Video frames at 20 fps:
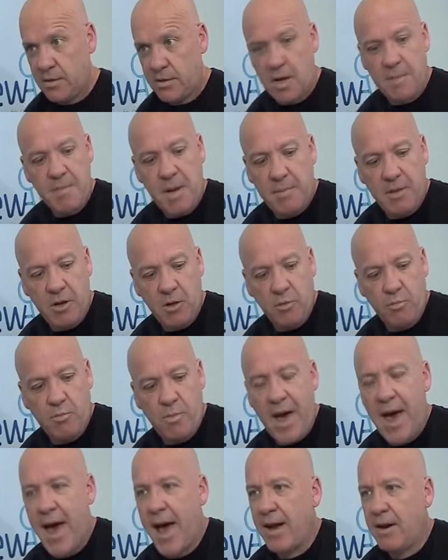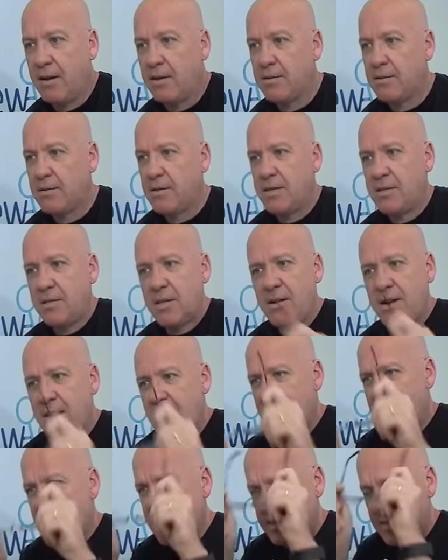Don't make me look bad. No
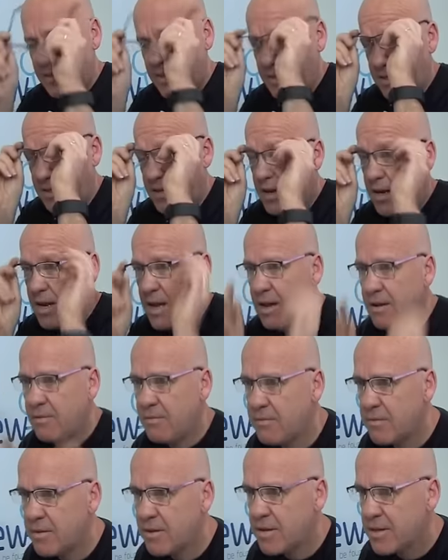hearts, no love.